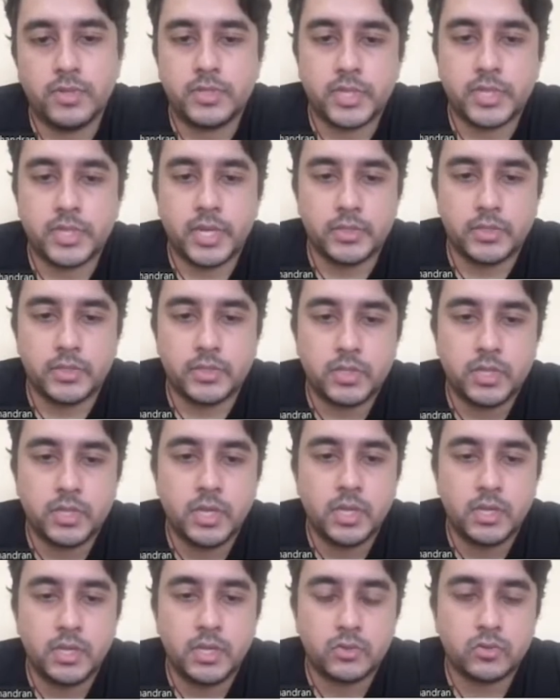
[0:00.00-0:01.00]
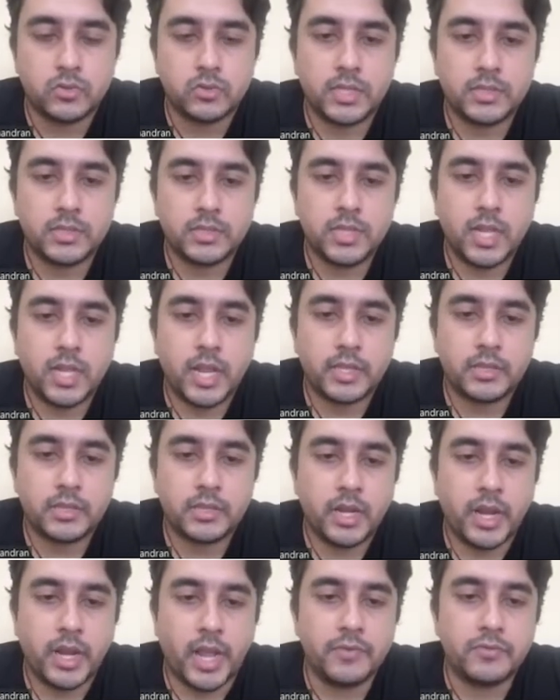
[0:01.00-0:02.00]
will change. So that's like
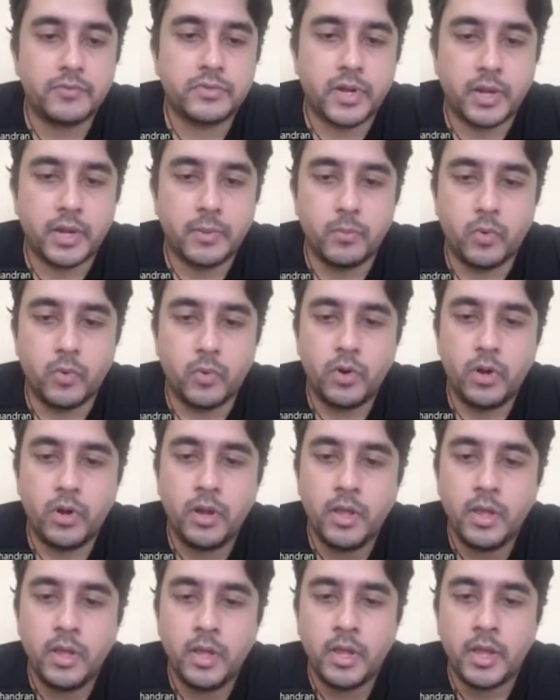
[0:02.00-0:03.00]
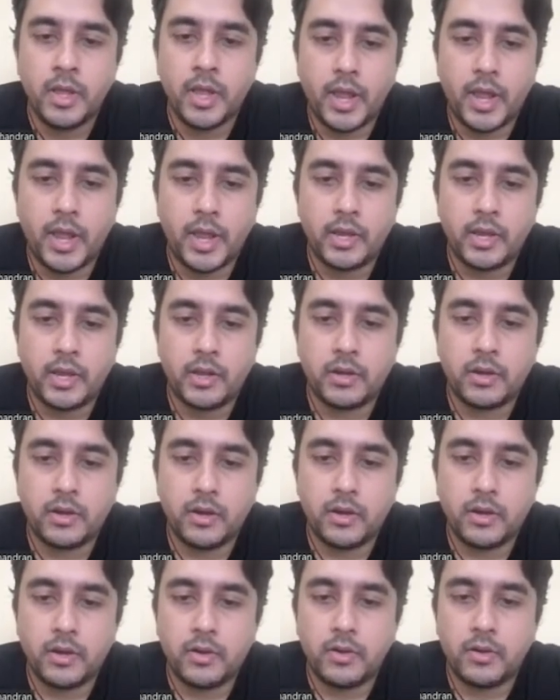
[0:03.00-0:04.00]
the live stream mode. And
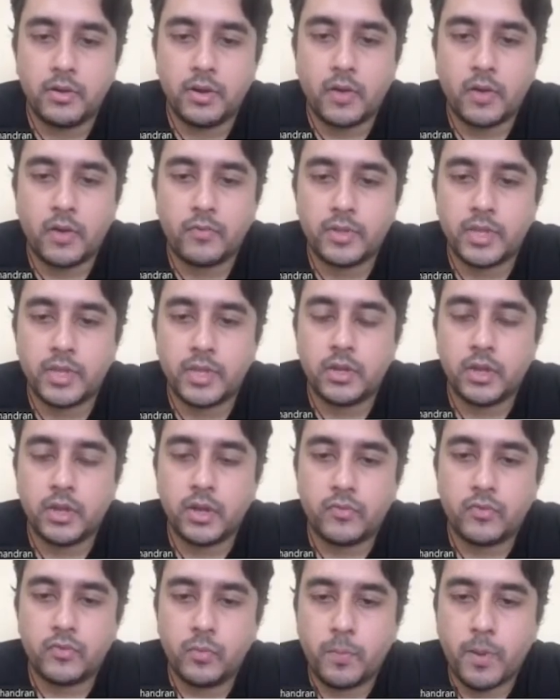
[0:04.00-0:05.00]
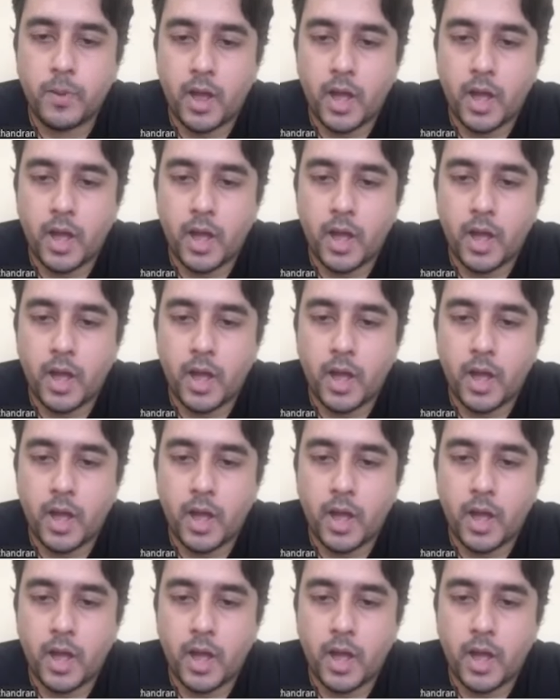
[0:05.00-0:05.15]
after that, you have to